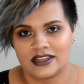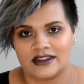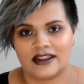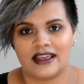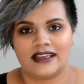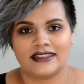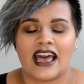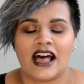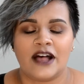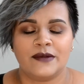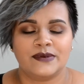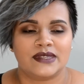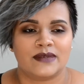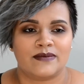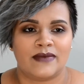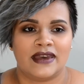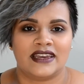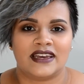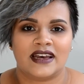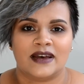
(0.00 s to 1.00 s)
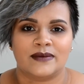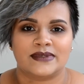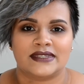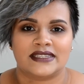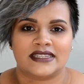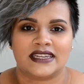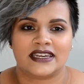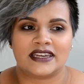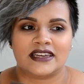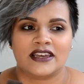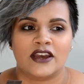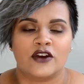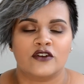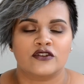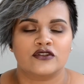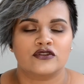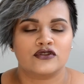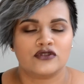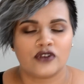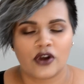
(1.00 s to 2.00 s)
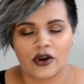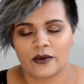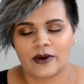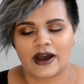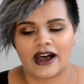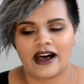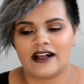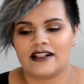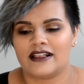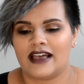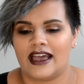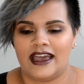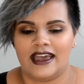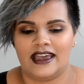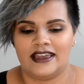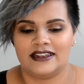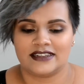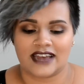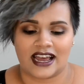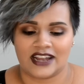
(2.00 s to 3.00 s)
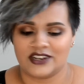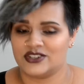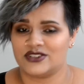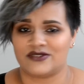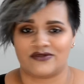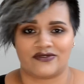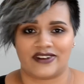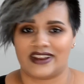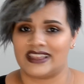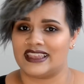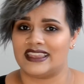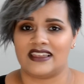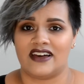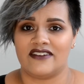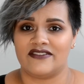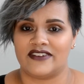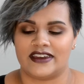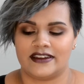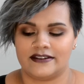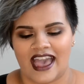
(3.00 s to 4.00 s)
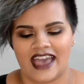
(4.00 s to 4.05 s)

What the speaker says: It helps the makeup stick so well and I just really love it.